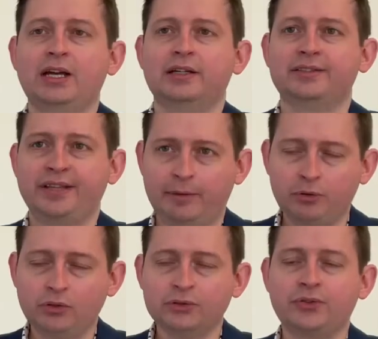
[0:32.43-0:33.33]

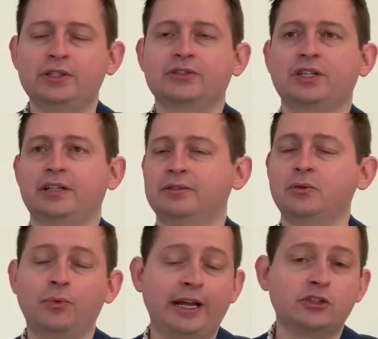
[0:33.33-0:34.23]
samples. These can
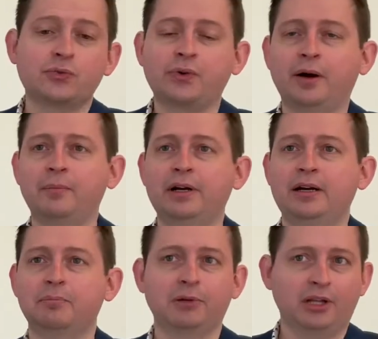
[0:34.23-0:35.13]
range from
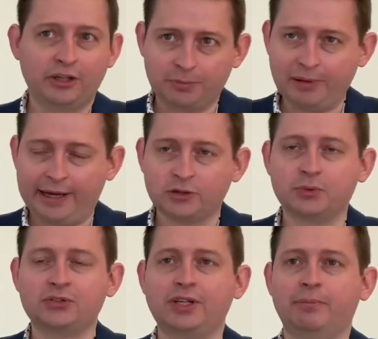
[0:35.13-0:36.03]
blood or plasma
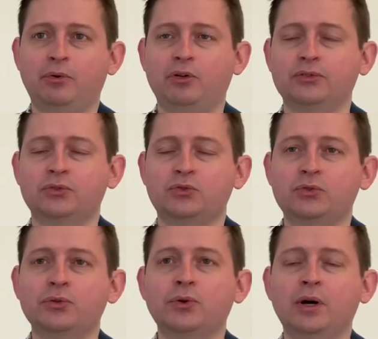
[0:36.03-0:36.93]
samples
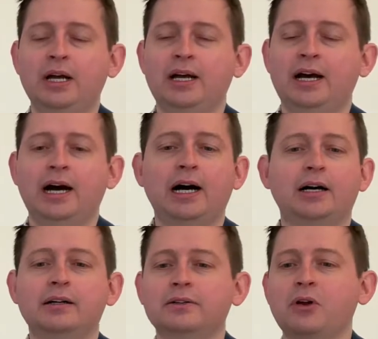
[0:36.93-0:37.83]
to uh,
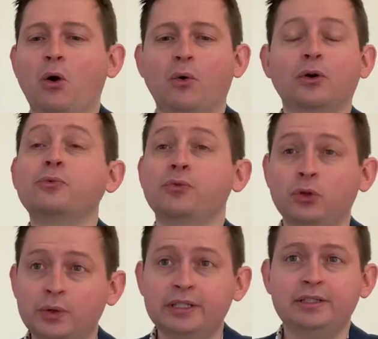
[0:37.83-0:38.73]
oral
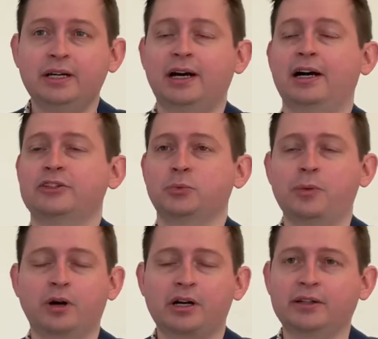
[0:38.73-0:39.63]
fluid as we
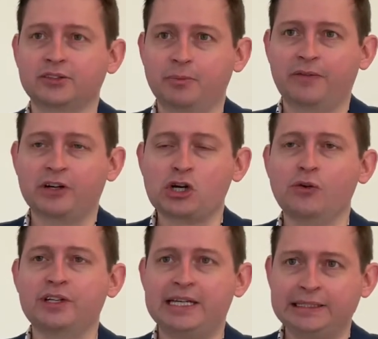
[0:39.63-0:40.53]
work on some of our
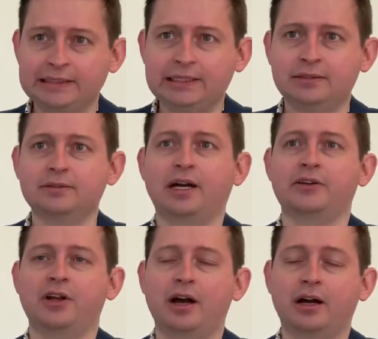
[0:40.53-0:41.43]
COVID-19
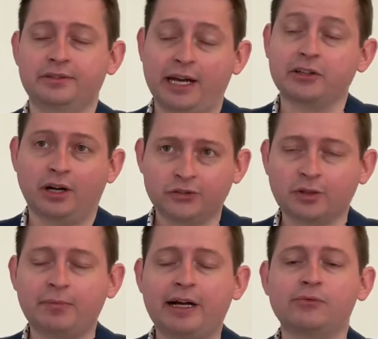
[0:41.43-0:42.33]
diagnostic
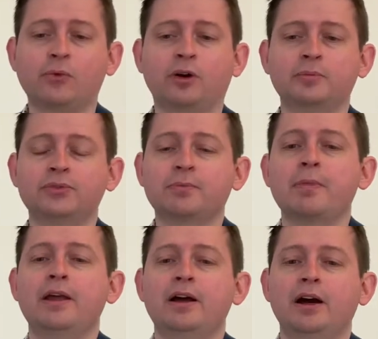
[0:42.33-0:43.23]
platforms.
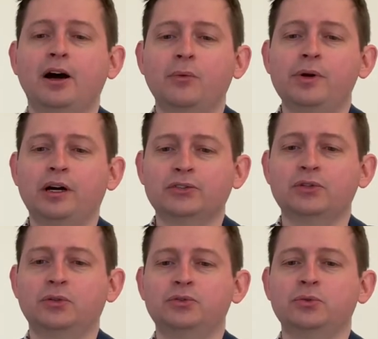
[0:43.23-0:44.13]
Uh, we
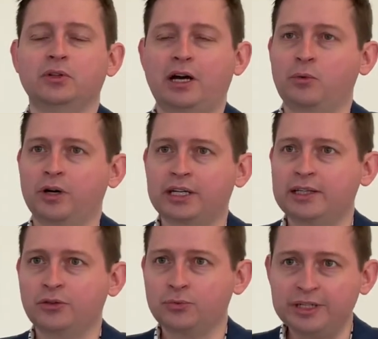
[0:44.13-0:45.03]
also do a lot of work in
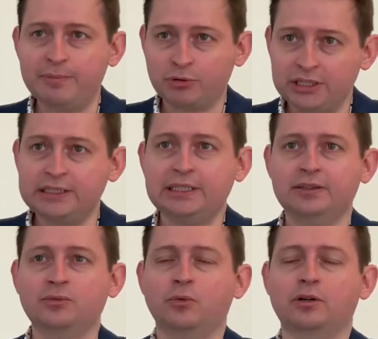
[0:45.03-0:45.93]
3D printing
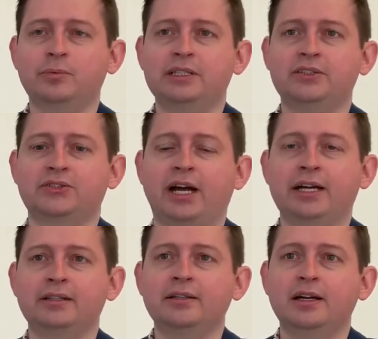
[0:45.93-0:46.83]
where we design